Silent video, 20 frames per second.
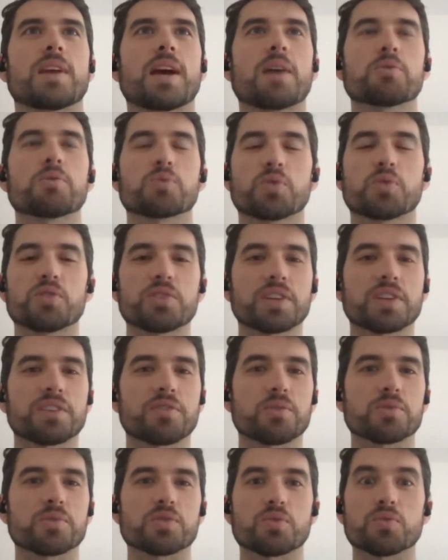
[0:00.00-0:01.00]
was wondering if
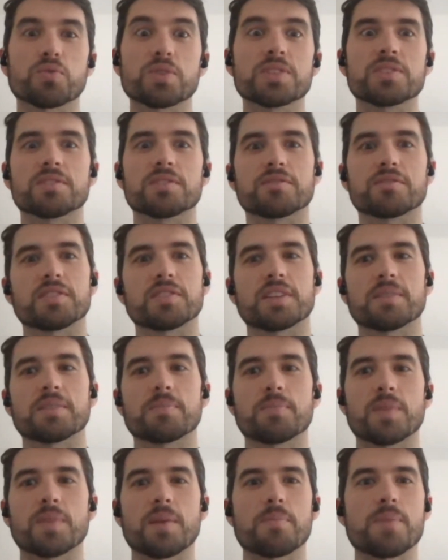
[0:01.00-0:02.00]
there was a reason for
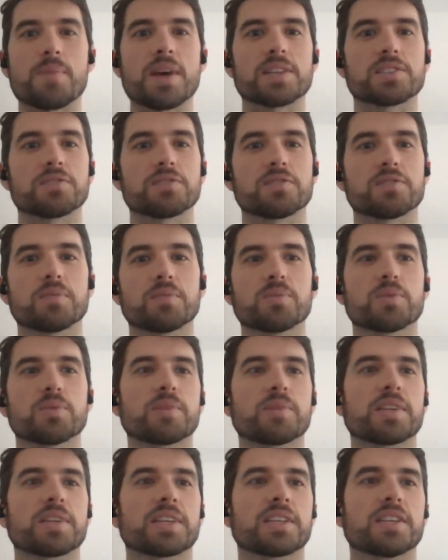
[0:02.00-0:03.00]
that massive number,
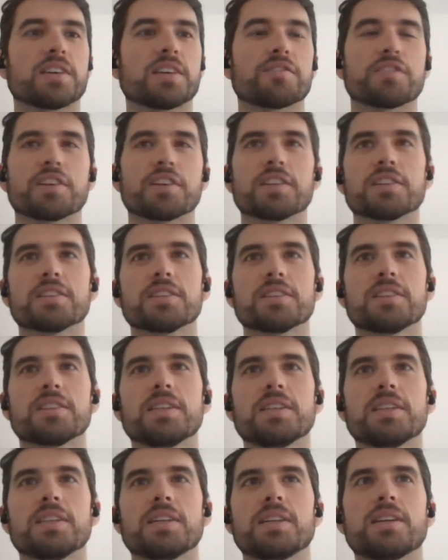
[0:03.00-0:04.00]
but I cannot find it.
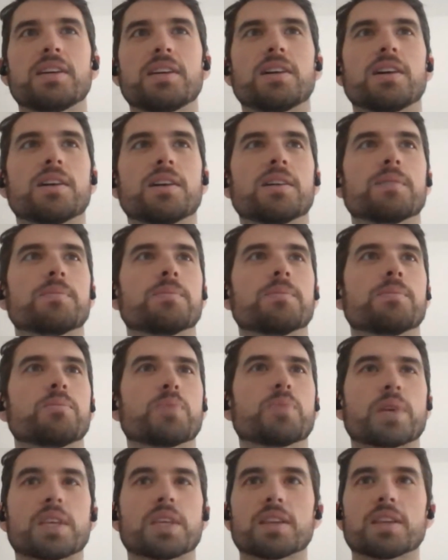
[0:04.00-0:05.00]

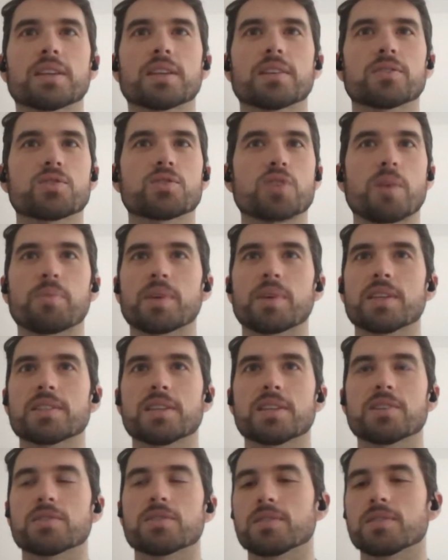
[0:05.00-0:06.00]
But I think dropping it
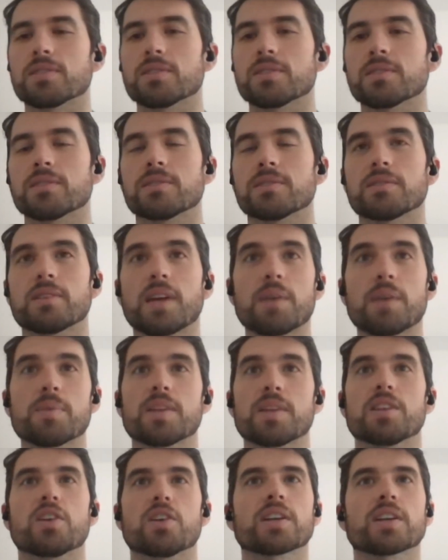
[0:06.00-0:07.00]
down to, I
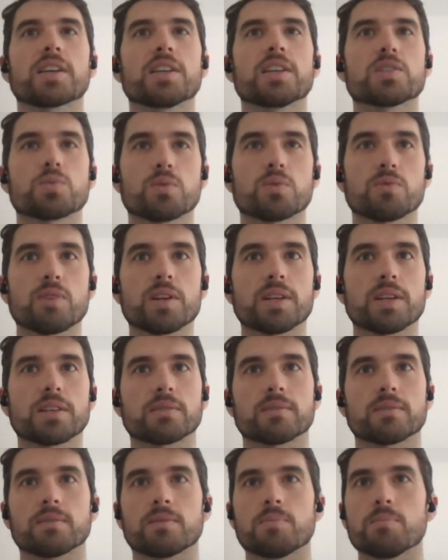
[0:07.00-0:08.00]
mean, in our case, we're
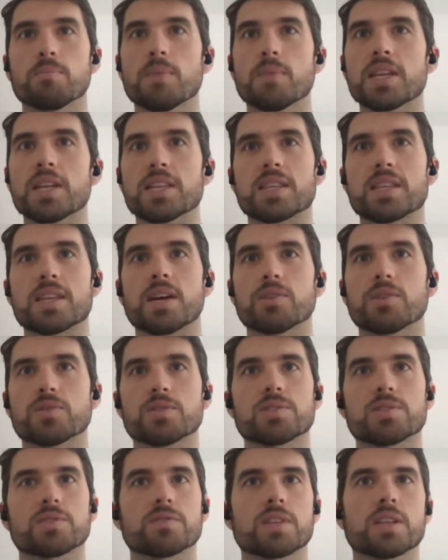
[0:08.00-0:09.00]
running many
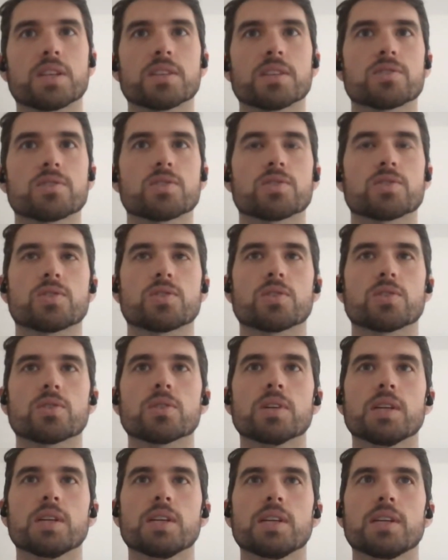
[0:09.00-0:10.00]
thousands of tenants.
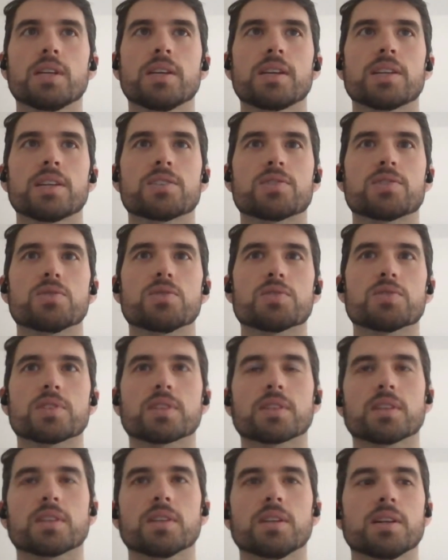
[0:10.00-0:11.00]
So it's
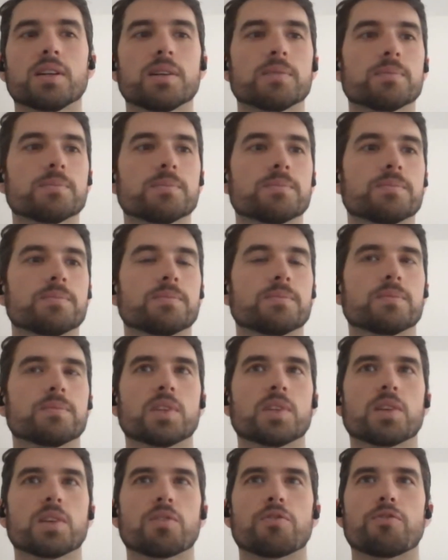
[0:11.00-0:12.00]
using, 4
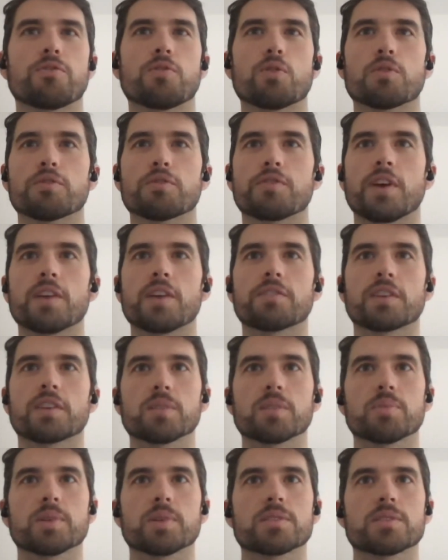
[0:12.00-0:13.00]
or 5
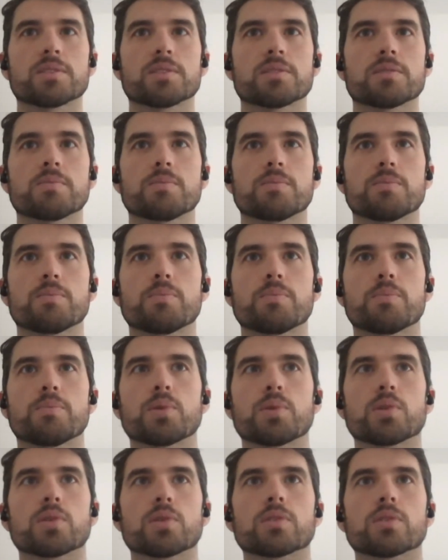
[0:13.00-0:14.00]
gigabytes
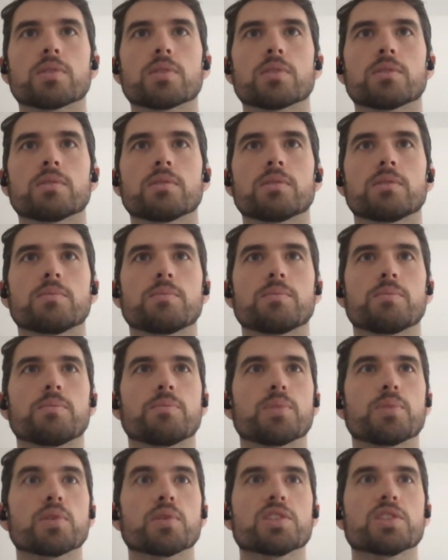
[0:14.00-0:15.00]
per
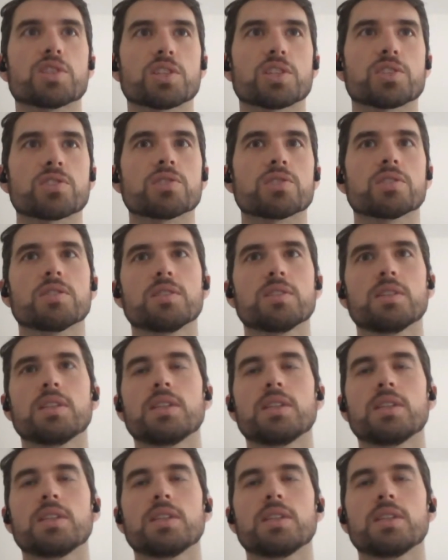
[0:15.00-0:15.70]
ingester.